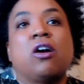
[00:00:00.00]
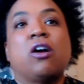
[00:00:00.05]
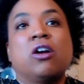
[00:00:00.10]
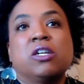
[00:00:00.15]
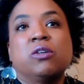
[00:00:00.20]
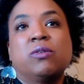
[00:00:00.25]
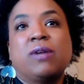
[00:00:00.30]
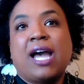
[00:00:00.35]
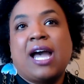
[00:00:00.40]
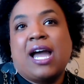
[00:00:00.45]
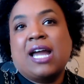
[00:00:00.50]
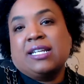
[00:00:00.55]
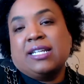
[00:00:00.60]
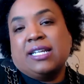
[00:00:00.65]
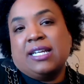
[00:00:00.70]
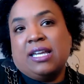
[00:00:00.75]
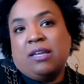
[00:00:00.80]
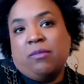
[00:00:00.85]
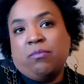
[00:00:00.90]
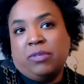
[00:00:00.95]
are you kind
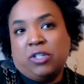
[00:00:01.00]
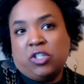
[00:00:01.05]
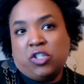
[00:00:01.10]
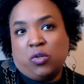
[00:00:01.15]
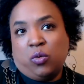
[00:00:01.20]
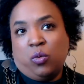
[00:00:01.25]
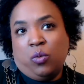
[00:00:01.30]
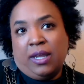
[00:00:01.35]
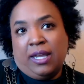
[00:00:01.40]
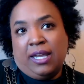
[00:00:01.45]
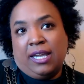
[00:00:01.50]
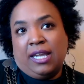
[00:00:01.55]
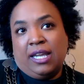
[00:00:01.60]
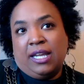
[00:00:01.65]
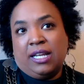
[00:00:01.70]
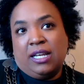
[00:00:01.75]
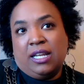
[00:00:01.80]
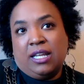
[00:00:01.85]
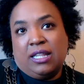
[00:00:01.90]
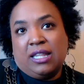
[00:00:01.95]
of in
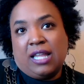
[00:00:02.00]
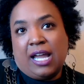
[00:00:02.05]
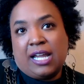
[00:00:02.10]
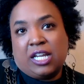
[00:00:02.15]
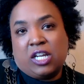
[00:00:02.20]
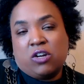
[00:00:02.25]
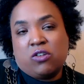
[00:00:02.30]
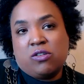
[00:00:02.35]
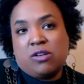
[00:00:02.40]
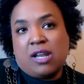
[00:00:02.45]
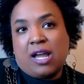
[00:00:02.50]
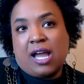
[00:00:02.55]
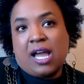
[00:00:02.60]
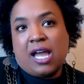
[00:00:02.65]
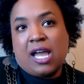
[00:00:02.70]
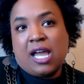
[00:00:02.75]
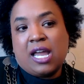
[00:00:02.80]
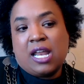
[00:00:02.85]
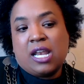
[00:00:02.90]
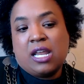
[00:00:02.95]
between? Like, you're
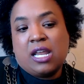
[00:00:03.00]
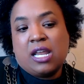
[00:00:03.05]
not